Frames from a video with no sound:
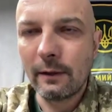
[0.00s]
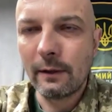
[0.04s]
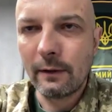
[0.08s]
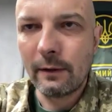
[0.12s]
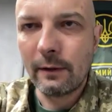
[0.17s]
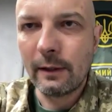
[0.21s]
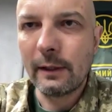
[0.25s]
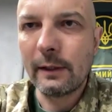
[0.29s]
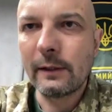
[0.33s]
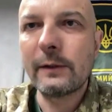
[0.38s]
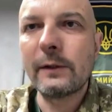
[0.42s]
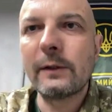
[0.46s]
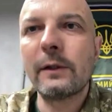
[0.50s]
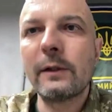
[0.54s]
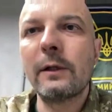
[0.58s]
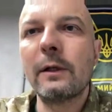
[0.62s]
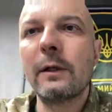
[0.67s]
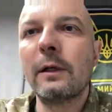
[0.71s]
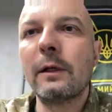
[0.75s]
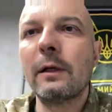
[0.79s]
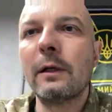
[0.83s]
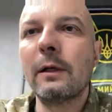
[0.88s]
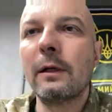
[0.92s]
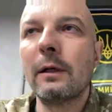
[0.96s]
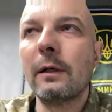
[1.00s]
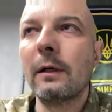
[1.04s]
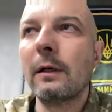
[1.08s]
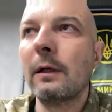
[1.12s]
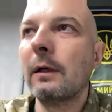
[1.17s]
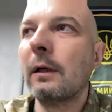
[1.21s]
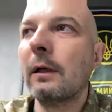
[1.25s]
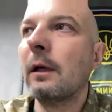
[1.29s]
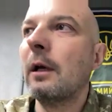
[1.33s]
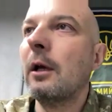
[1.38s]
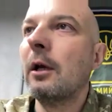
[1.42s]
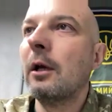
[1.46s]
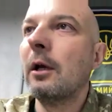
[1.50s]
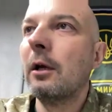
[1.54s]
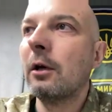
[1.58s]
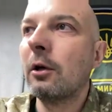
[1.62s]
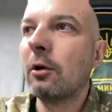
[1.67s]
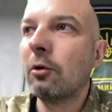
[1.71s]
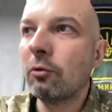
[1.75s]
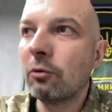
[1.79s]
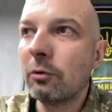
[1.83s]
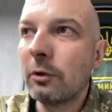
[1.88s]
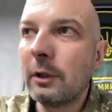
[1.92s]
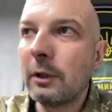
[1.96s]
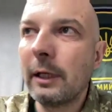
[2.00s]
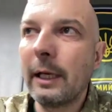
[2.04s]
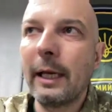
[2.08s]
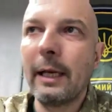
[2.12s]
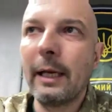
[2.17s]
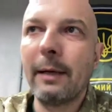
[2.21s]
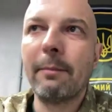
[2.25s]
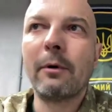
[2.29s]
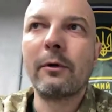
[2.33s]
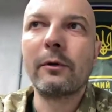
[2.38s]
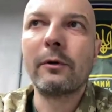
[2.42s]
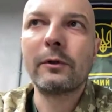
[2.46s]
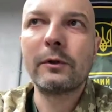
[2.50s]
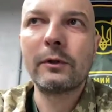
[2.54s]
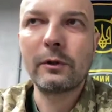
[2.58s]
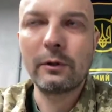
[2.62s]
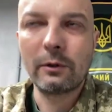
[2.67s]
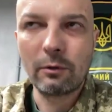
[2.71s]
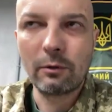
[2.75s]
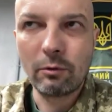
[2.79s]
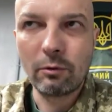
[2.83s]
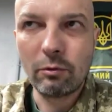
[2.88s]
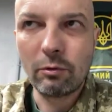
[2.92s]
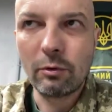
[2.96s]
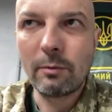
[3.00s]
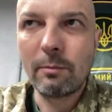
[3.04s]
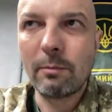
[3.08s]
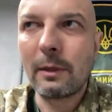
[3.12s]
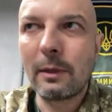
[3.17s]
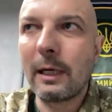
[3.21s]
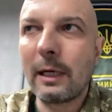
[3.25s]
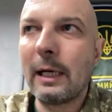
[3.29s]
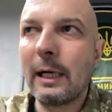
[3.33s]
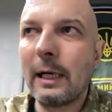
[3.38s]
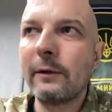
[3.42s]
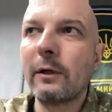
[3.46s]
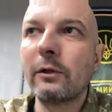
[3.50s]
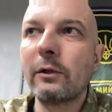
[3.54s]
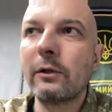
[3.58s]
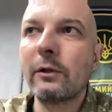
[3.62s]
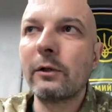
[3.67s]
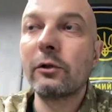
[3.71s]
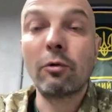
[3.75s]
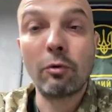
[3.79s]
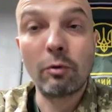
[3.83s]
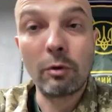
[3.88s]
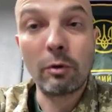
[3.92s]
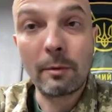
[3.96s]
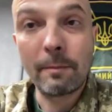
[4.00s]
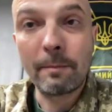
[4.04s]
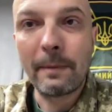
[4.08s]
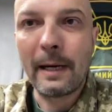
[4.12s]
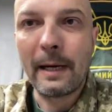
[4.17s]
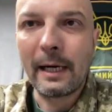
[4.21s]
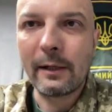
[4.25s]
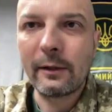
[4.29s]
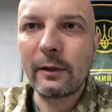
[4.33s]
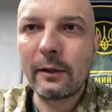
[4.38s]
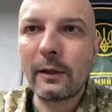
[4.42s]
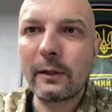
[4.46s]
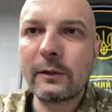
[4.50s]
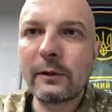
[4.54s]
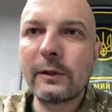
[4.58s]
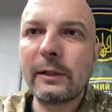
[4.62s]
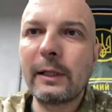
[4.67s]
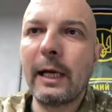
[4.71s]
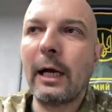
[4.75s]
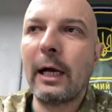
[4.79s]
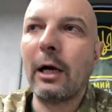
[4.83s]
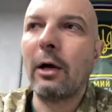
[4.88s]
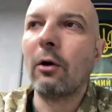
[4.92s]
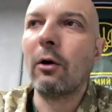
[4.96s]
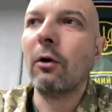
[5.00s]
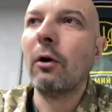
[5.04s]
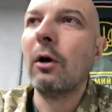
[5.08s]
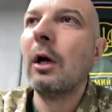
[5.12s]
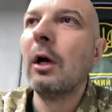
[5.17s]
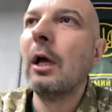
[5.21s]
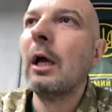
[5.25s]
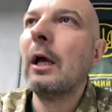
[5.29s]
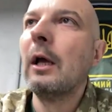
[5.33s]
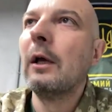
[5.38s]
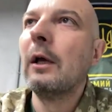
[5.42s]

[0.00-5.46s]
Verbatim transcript: these good neighbors, good brothers, good partners now. Yeah.